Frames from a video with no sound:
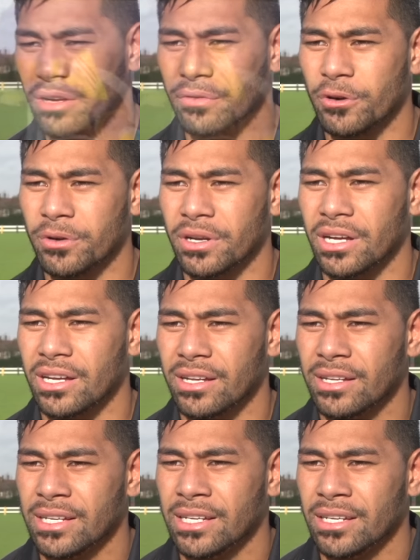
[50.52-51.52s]
I've heard,
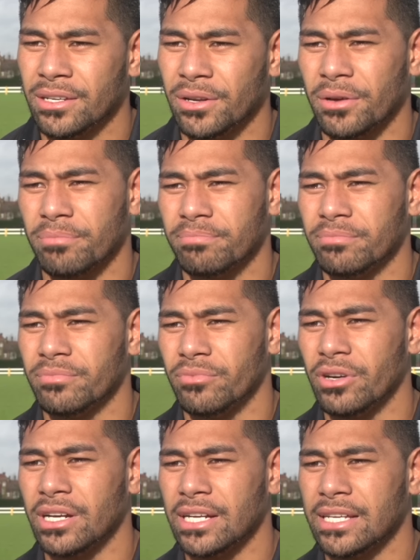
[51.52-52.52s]

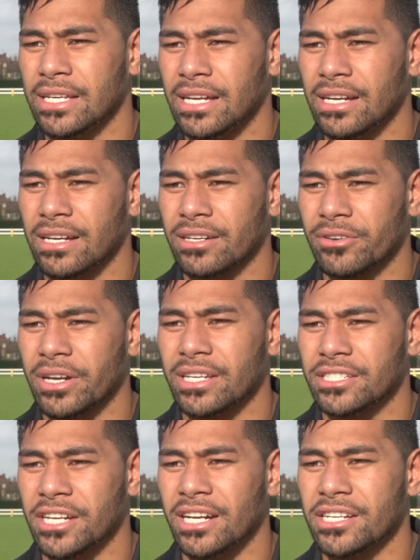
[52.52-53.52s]
really great
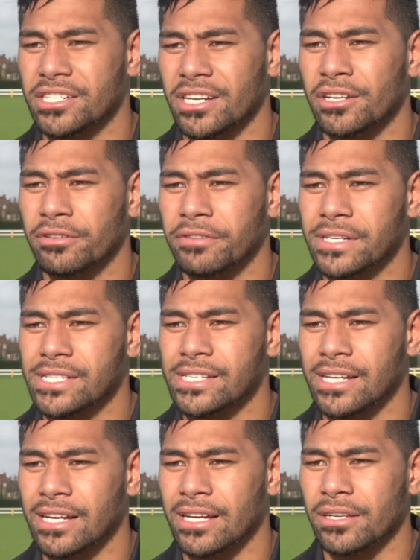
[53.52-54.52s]
challenge ahead of us.
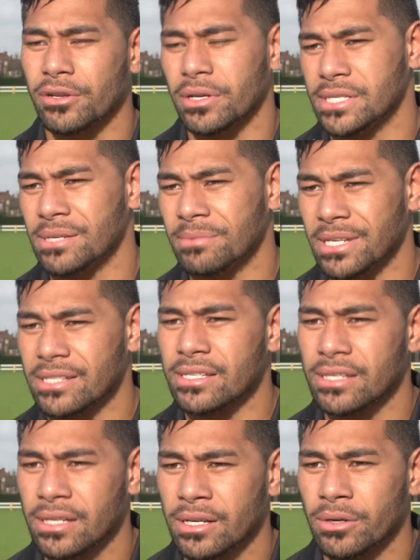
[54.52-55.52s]
A team
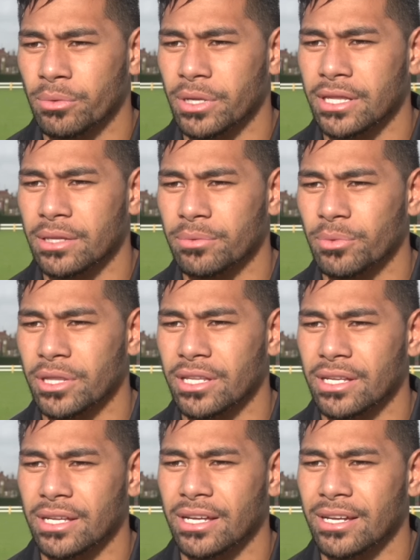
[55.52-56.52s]
that's won
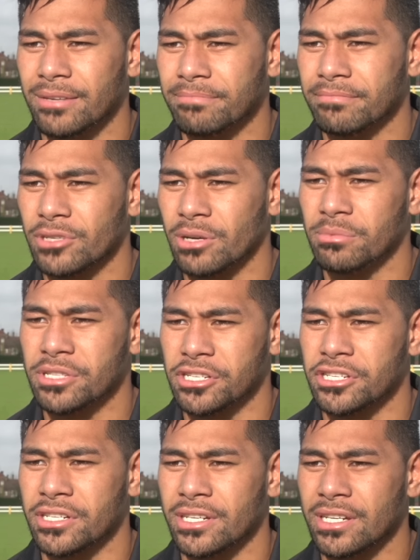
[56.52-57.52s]
the
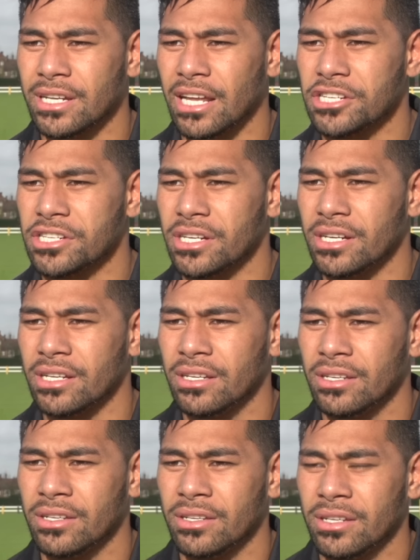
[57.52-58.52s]
competition last year
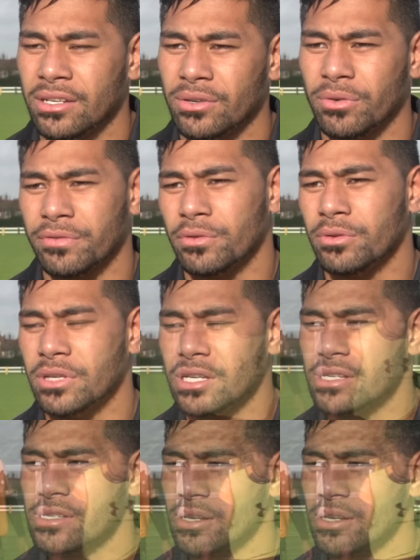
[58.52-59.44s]
or a few years.